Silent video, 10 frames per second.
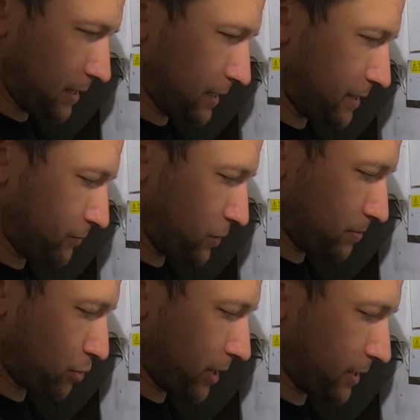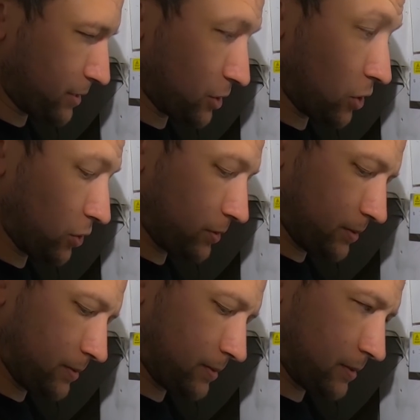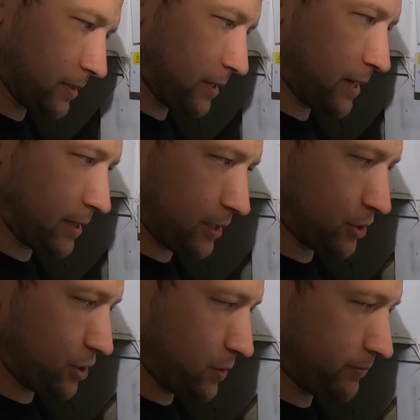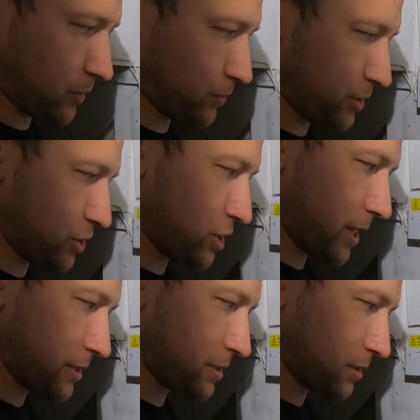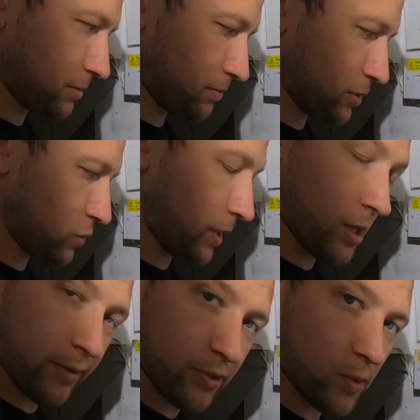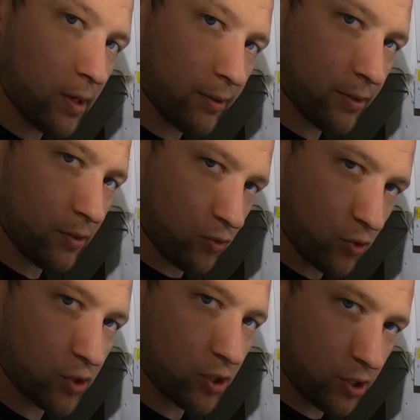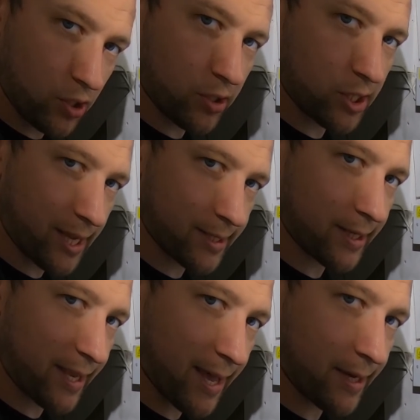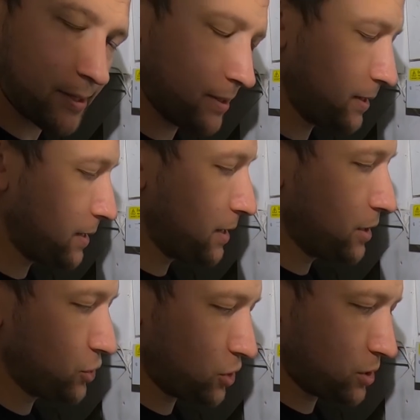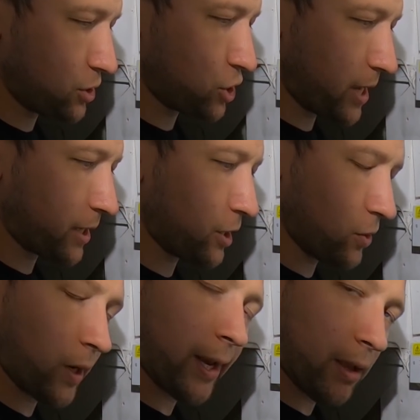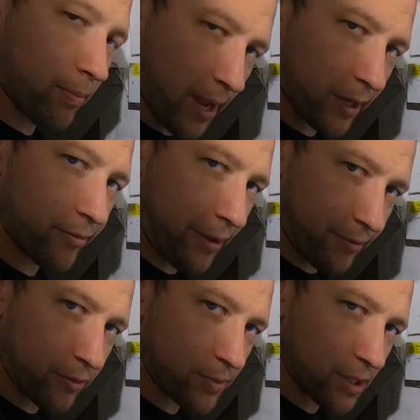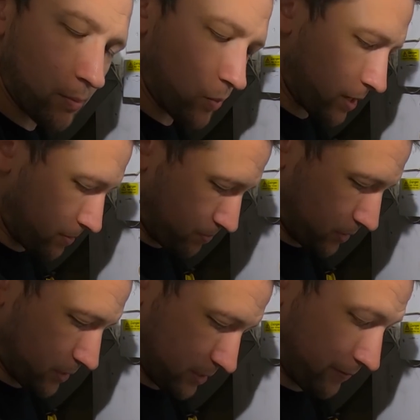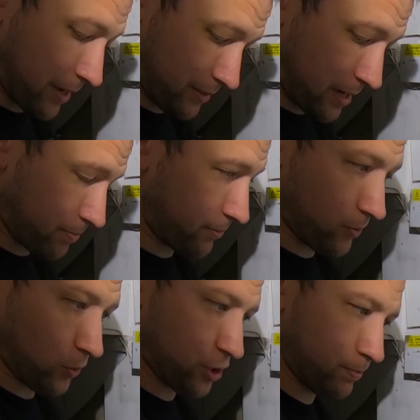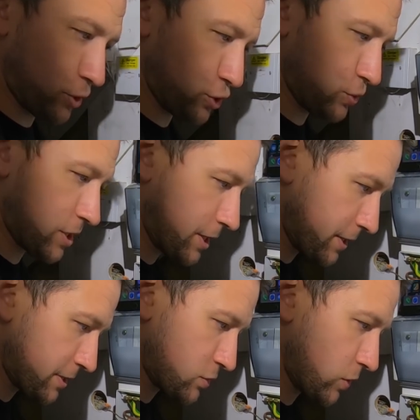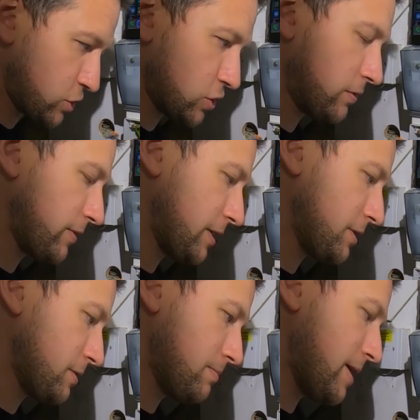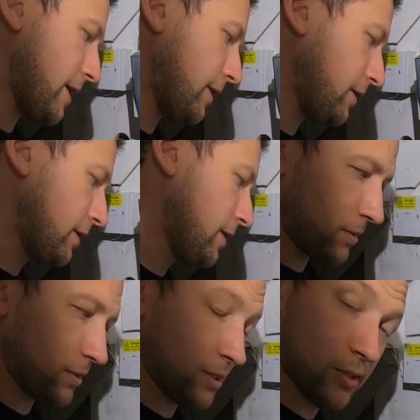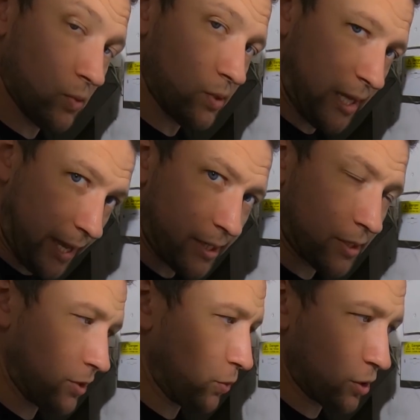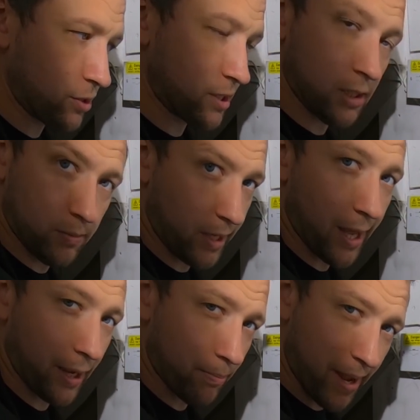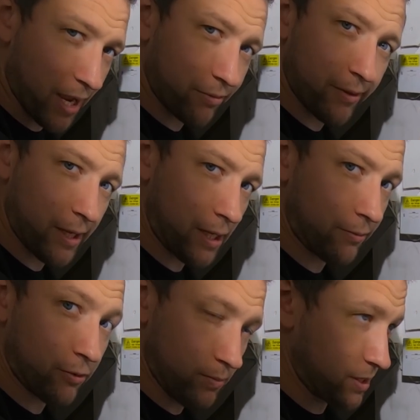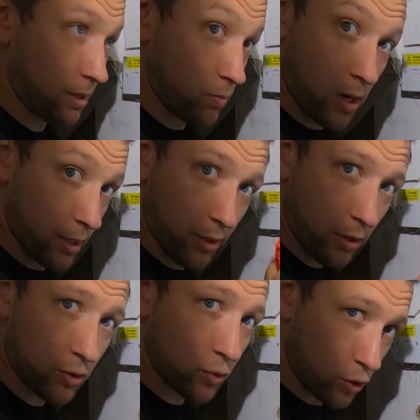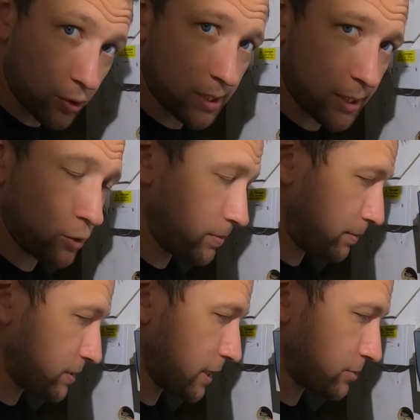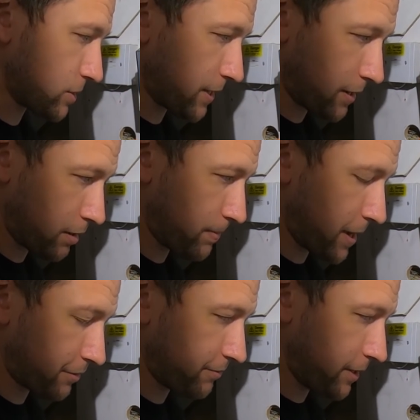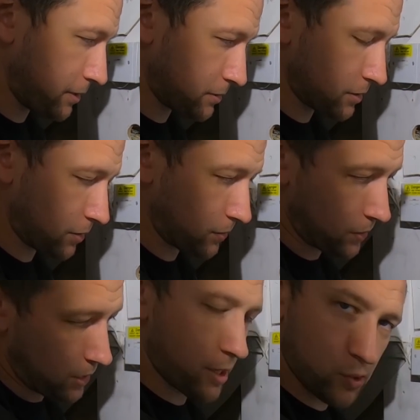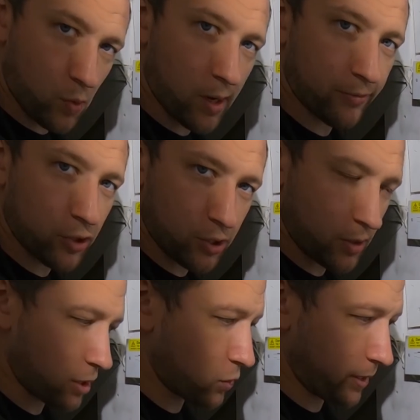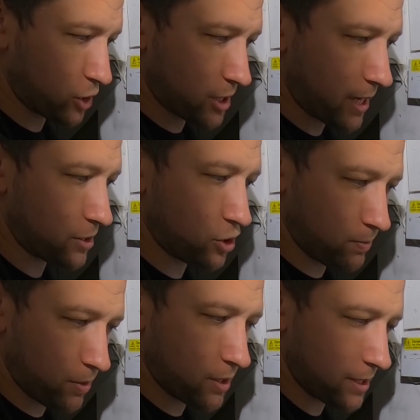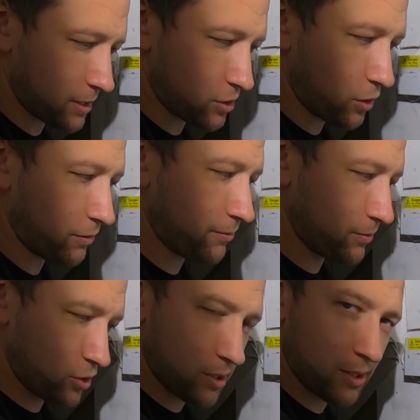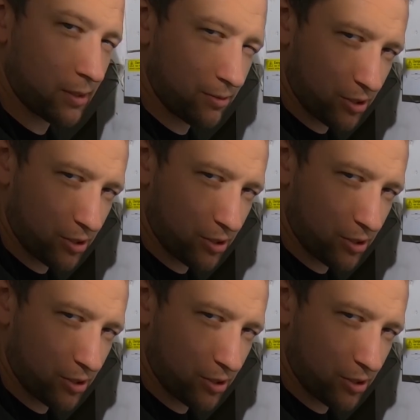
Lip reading: leave all your breakers on and then just do a voltage test between live to earth and neutral, just do your test again, just to check you're not getting a back feed from somewhere, because I've had that before. Just because you turn that switch off, that doesn't mean that this is all dead. You could still be getting a back feed from some, I don't know, you could still be potentially getting a back feed. So it's worth just doing a quick test. Just because that's off, just